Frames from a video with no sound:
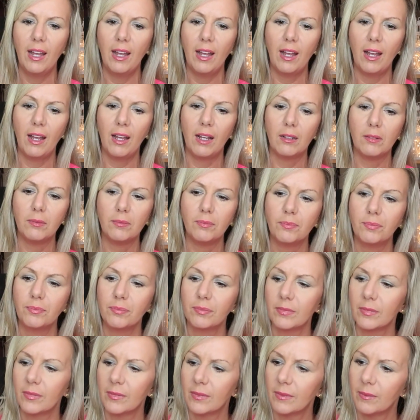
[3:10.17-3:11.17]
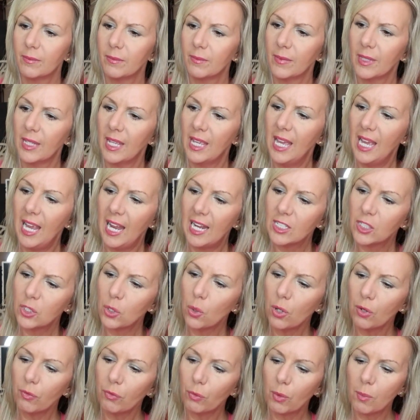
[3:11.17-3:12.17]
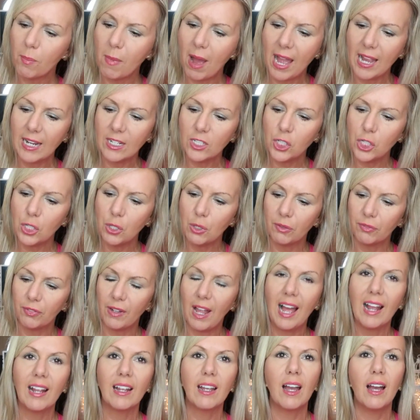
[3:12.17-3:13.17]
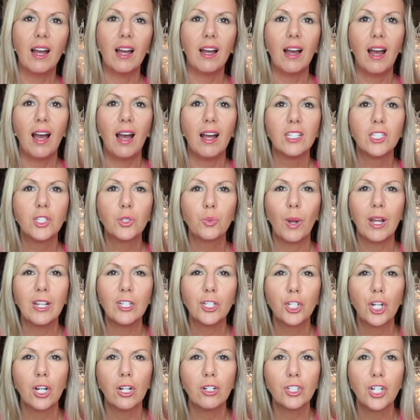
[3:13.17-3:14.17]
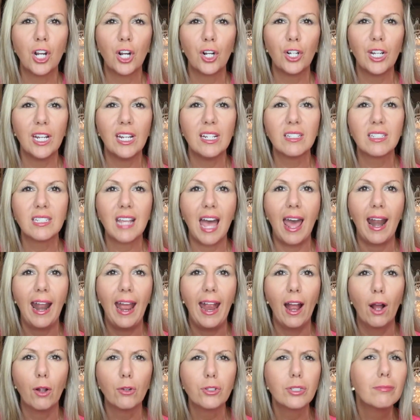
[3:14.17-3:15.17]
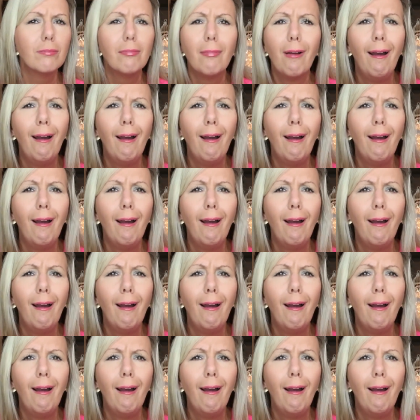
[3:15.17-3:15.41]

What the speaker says: it sort of reminds you of like a sweatshirt turned inside out.